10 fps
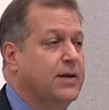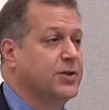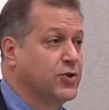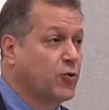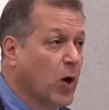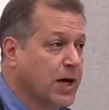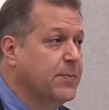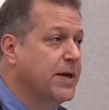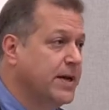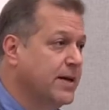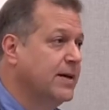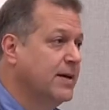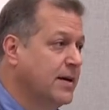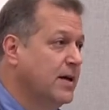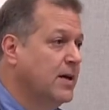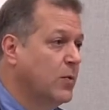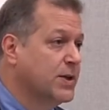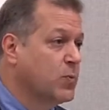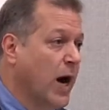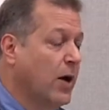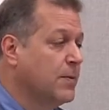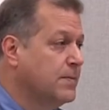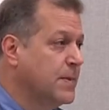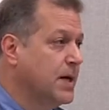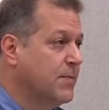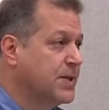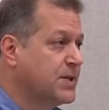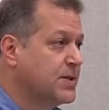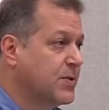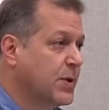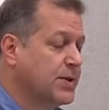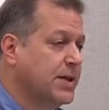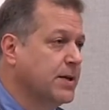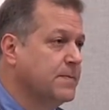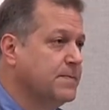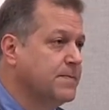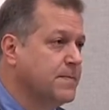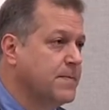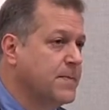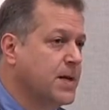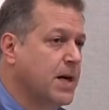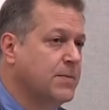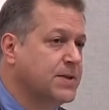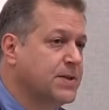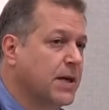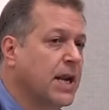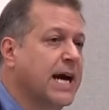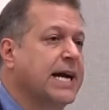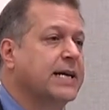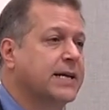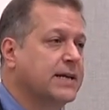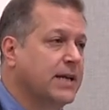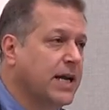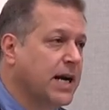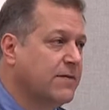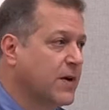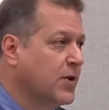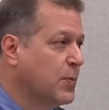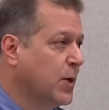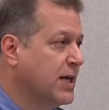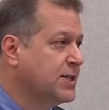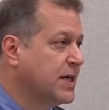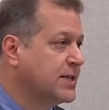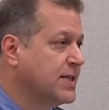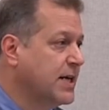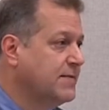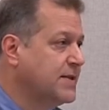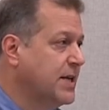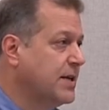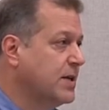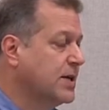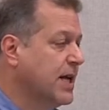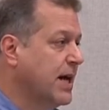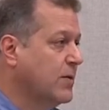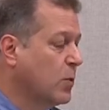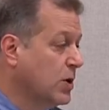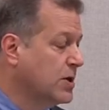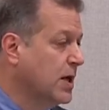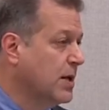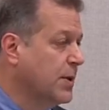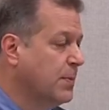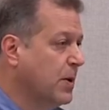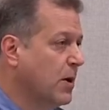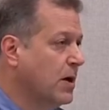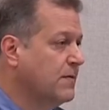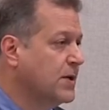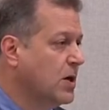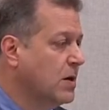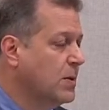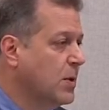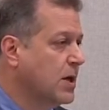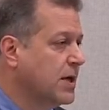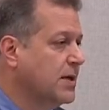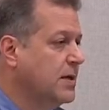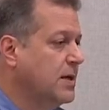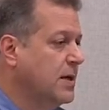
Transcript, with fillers: struck me was, wow, um, this is the real deal. This is unlike a lot of other projects that I've seen and looked at and worked on and been part of the carbon market.